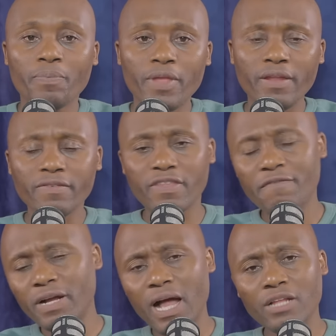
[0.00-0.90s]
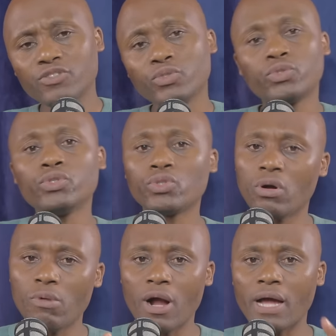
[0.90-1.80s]
it is difficult to do
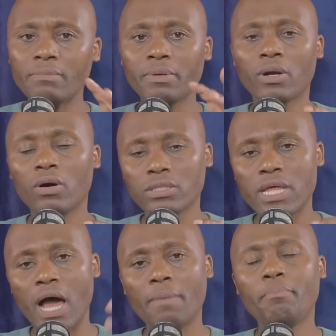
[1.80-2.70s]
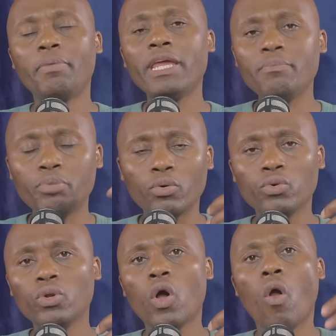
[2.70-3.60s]
so, Bongan, because there are
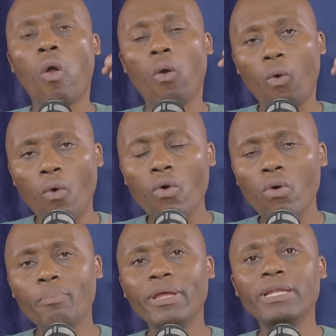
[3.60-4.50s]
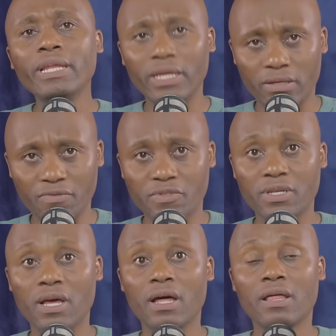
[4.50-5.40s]
people who
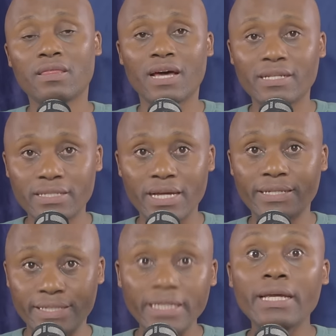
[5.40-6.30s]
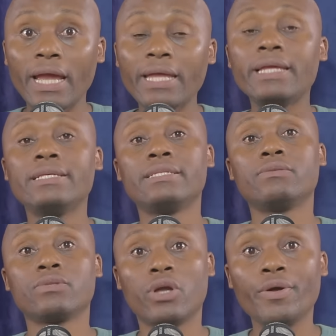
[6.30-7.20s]
believes that the DA
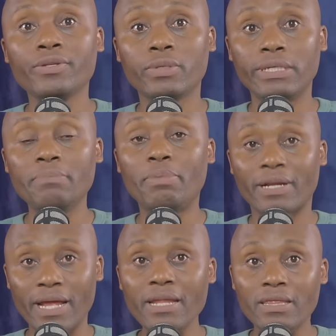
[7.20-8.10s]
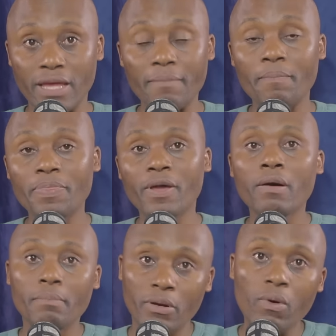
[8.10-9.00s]
is going to liberate them
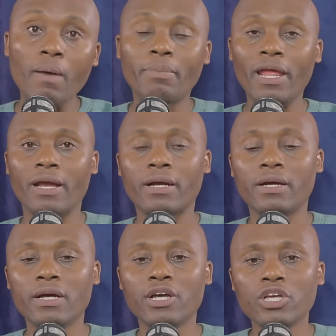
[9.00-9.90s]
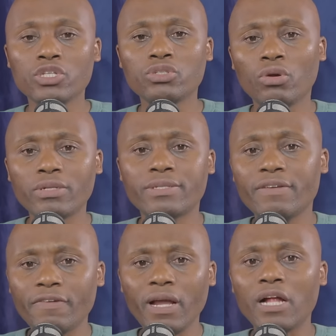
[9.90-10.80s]
but who are black. So it's
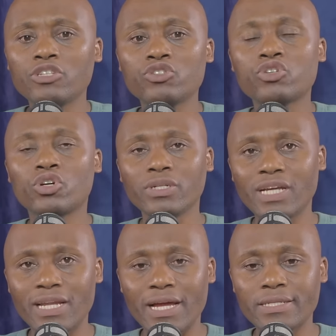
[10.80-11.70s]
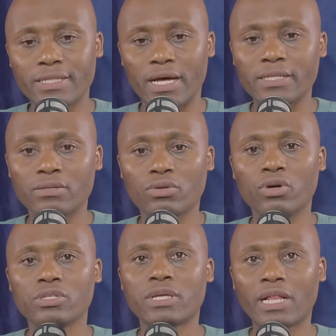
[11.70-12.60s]
difficult to scrutinize that
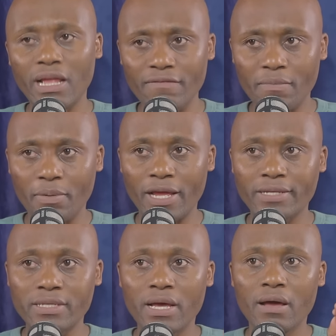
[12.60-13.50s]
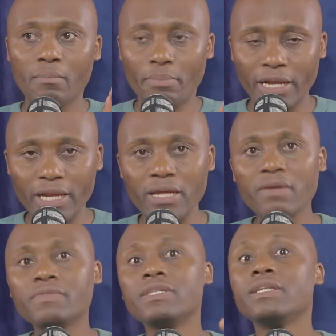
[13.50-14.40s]
because clever blacks
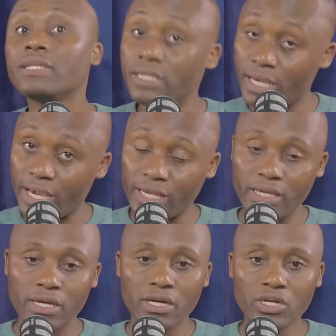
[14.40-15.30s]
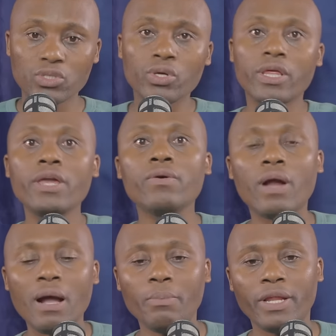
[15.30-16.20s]
believes in the DA. So there
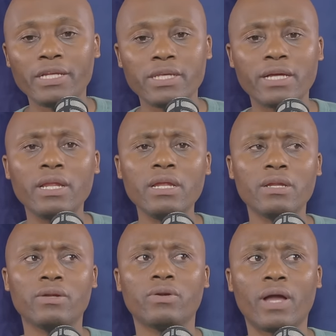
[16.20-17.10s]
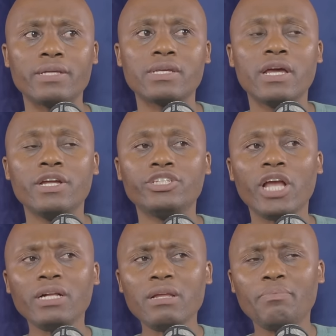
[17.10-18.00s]
you come when I'm saying, no, no, no, no, no, guys.
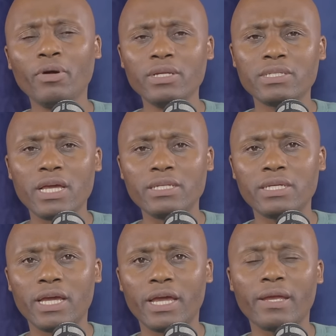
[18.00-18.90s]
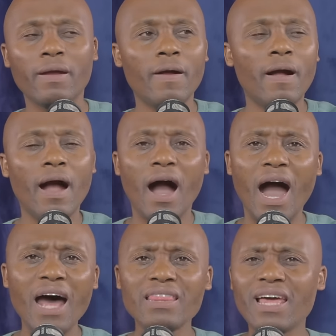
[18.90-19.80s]
Check the policy at DA.
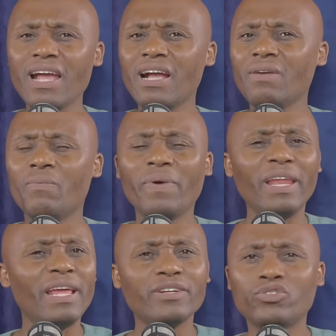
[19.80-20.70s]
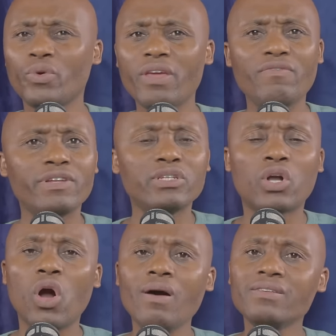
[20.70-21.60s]
Are they willing to even
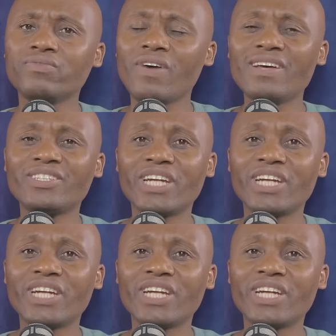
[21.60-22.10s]
go as far as